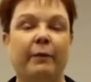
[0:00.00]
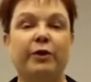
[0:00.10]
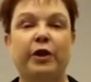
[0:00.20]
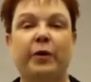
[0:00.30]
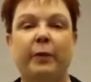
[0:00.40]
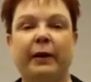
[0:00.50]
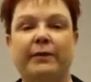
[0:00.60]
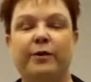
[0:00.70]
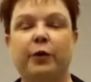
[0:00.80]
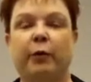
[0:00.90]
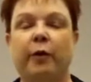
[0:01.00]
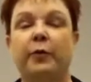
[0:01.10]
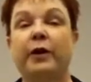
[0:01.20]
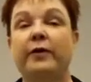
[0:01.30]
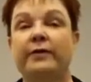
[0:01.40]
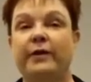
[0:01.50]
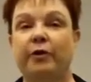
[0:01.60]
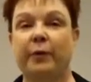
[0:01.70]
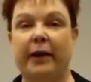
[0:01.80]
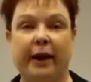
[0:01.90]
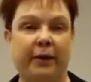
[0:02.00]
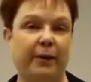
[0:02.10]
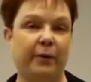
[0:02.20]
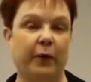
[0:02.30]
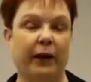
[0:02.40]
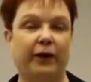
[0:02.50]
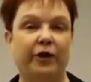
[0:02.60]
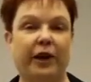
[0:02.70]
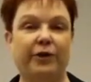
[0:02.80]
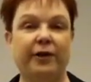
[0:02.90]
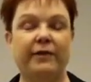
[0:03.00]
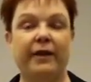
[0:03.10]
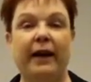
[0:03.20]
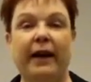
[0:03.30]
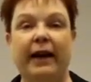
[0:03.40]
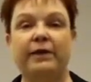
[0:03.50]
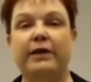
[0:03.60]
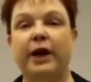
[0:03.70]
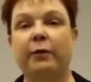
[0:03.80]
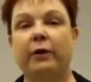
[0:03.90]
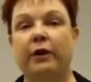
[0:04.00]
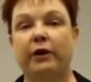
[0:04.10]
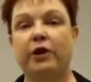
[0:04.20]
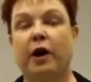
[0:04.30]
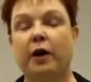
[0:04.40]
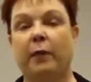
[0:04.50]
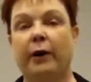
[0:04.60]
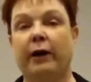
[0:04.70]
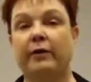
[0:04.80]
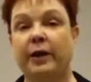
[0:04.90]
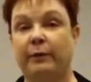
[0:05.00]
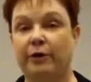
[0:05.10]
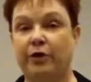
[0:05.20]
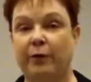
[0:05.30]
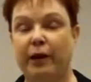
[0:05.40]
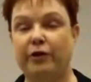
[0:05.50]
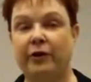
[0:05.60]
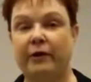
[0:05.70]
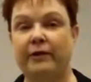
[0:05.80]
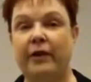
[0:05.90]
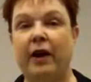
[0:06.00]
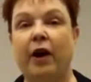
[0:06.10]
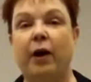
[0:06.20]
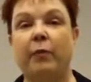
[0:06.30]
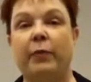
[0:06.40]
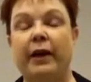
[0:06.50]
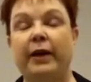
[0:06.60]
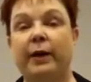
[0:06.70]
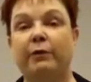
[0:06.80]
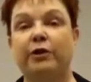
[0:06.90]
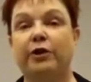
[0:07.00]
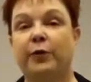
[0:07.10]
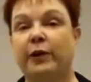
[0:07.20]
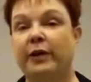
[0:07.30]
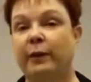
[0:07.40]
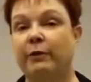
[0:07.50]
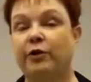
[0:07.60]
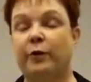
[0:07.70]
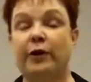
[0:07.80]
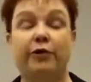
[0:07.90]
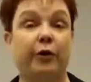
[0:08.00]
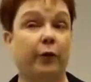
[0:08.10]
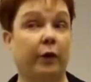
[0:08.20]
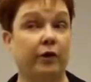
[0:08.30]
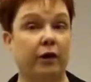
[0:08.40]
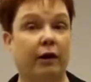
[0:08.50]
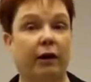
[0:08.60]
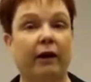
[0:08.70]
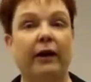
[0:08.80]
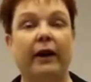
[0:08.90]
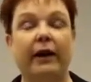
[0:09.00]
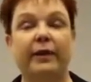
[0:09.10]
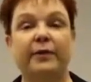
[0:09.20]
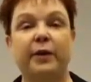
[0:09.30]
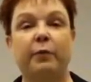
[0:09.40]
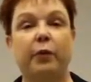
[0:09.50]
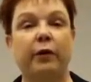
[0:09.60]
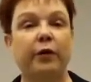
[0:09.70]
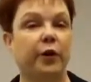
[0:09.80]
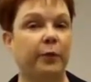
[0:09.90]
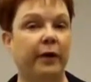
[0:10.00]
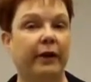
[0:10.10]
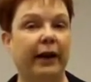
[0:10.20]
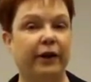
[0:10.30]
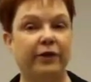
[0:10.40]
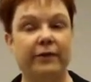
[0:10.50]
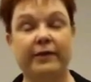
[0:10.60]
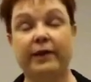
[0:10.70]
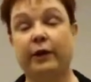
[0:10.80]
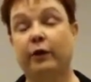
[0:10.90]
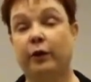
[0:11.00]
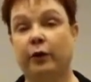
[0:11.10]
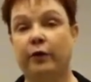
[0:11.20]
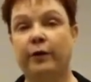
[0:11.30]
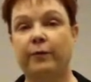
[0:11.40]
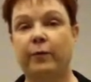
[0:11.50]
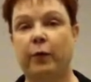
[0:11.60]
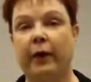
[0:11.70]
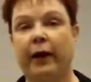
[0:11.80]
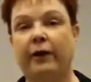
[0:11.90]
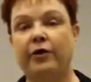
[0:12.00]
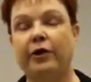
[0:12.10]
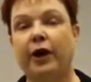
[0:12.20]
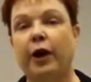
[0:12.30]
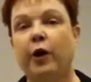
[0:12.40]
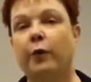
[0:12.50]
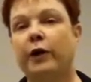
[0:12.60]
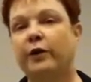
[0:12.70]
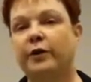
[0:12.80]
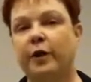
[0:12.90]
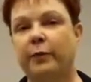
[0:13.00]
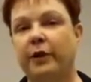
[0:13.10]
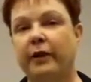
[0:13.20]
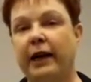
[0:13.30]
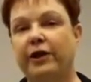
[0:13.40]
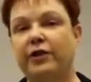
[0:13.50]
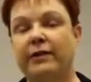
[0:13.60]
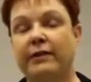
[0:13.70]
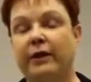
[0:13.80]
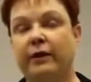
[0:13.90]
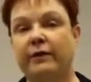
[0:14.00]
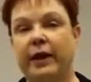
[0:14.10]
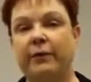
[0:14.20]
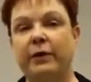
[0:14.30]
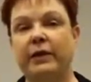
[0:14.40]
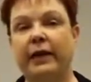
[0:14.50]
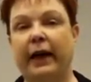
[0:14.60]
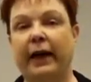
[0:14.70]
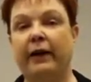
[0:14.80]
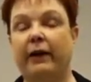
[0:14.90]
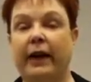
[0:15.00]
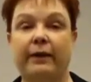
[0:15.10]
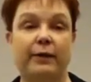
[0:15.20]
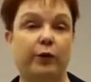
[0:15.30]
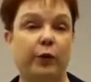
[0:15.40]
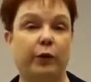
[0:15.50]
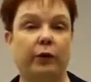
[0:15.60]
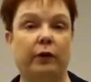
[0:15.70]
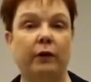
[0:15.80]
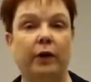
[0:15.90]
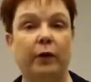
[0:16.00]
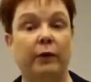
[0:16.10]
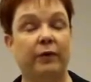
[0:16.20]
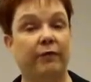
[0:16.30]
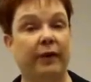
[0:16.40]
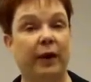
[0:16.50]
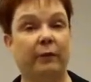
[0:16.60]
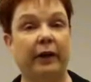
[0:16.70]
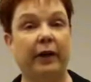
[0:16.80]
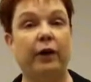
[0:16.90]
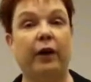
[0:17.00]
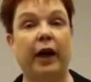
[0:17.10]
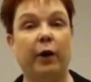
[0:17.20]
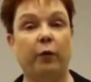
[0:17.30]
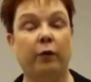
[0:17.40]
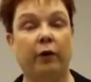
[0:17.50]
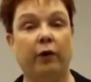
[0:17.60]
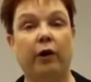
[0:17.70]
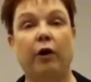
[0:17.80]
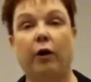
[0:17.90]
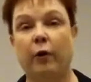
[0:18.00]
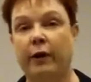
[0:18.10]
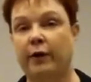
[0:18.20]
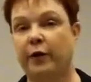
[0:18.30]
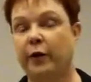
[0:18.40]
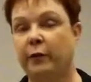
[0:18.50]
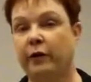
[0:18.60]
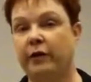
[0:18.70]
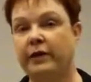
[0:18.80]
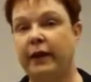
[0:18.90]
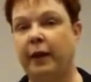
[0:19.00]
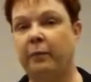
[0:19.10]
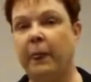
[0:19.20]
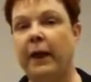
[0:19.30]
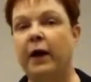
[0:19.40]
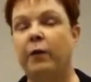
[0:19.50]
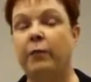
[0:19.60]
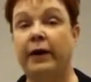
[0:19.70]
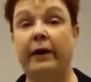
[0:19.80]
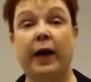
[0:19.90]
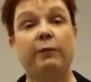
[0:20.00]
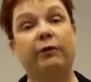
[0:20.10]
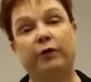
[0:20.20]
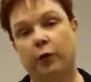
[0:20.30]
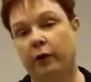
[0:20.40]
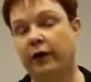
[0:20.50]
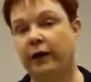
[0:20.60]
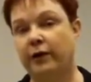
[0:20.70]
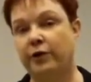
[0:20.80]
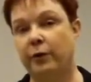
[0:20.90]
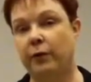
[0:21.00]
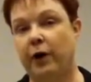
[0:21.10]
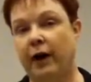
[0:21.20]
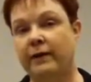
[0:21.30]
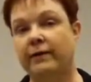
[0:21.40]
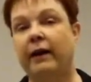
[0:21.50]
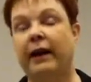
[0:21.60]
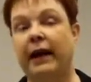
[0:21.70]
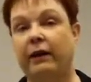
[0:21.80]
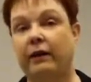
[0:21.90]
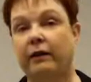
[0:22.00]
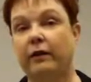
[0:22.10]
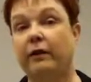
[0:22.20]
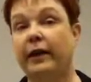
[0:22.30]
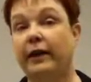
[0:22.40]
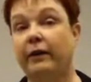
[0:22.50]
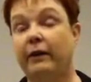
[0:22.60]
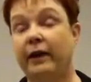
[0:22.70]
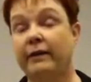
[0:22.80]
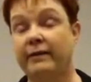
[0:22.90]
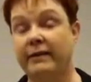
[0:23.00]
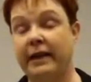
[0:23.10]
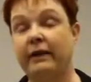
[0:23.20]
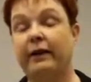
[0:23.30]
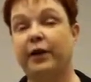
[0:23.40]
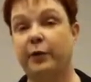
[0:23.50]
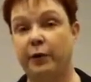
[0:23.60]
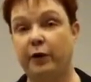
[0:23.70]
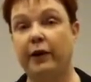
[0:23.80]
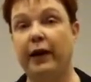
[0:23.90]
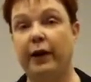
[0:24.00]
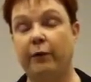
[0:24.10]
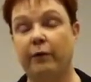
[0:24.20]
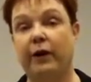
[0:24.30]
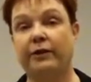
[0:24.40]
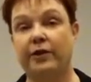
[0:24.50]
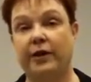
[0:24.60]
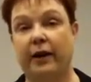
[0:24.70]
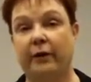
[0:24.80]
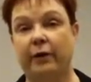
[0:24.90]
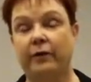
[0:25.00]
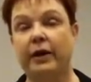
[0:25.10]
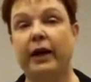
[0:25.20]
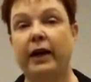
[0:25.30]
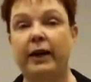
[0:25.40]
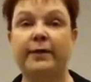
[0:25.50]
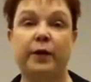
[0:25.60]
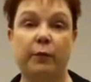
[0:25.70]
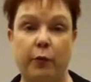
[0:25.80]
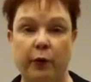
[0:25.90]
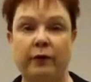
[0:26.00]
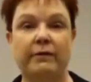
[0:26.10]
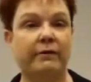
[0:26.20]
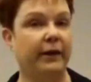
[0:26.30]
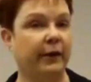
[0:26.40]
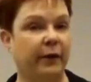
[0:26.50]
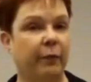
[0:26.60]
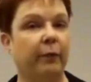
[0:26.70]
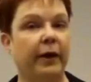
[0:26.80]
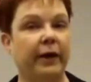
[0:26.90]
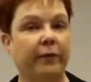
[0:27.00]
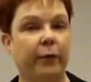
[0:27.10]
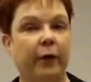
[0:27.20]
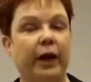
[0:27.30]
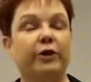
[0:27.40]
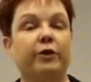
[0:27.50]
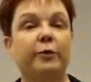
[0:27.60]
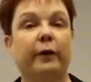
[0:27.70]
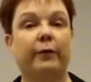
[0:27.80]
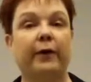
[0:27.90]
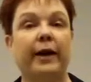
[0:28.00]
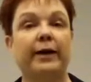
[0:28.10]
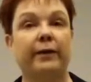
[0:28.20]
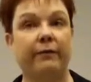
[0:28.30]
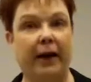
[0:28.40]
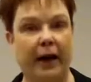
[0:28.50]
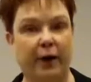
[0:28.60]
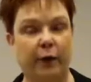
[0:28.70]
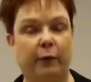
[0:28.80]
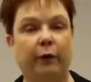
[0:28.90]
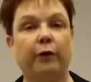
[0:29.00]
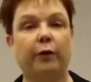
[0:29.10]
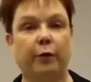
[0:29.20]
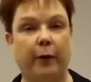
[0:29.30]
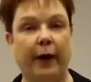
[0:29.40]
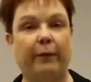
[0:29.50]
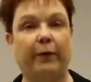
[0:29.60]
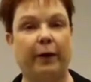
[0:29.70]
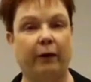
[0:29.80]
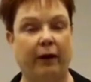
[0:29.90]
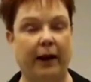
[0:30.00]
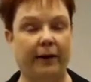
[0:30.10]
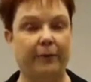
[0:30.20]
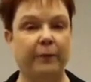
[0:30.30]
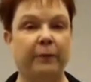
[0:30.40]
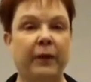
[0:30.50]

I'm Jody Bestorn, one of the Sedgwick County 4-H agents, and today we're going to talk about demonstrations. Being able to do a demonstration or a talk is an important communication skill learned in 4-H. We use communication skills every day, at school, with family, at work, or in the community. Being able to organize your thoughts and clearly and distinctly communicate your thoughts to others is an important skill that many 4-Hers will find invaluable throughout their life.